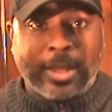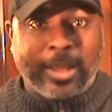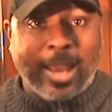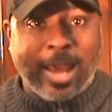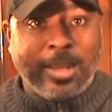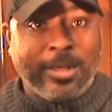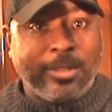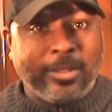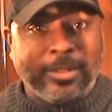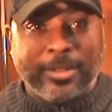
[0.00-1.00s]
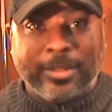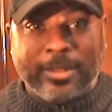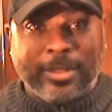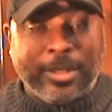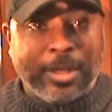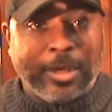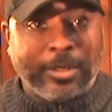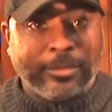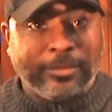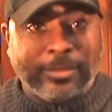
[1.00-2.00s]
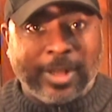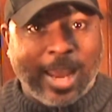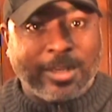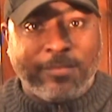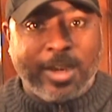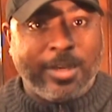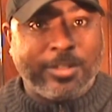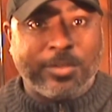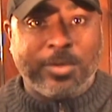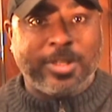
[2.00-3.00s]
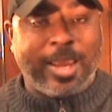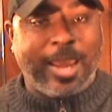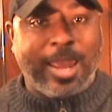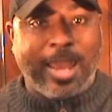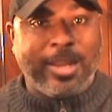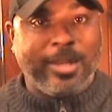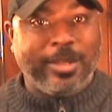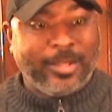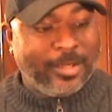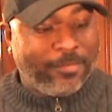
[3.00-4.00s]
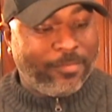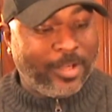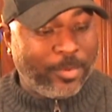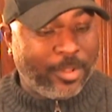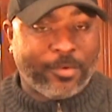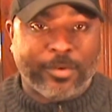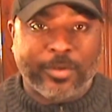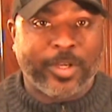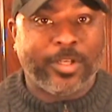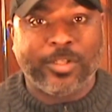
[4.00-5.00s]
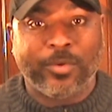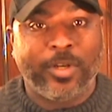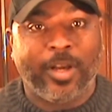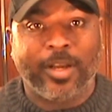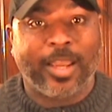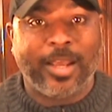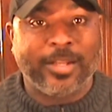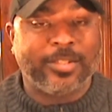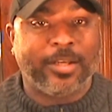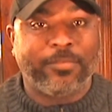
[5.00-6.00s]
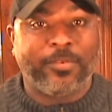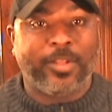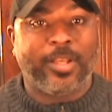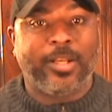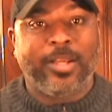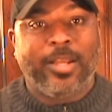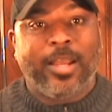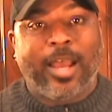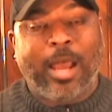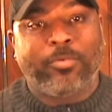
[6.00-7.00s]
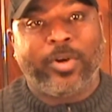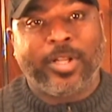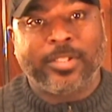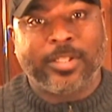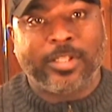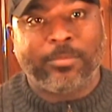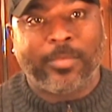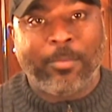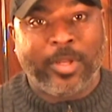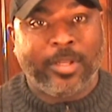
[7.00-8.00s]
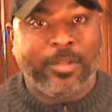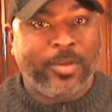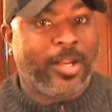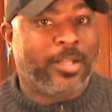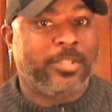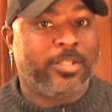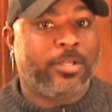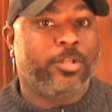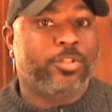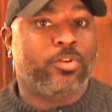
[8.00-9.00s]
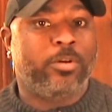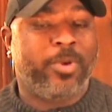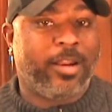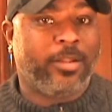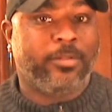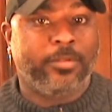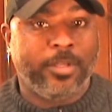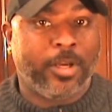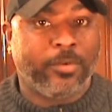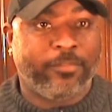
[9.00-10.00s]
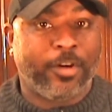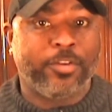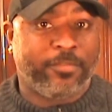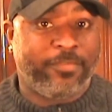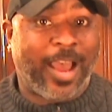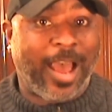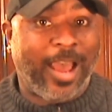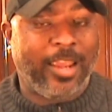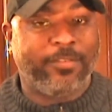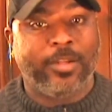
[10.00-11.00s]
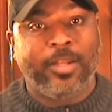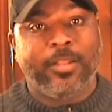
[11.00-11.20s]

Got it, you know, activated as soon as I had it, flipping through it, doing all kind of stuff with it. Operating system, I mean, you got to consider the Storm had a, you know, version 5.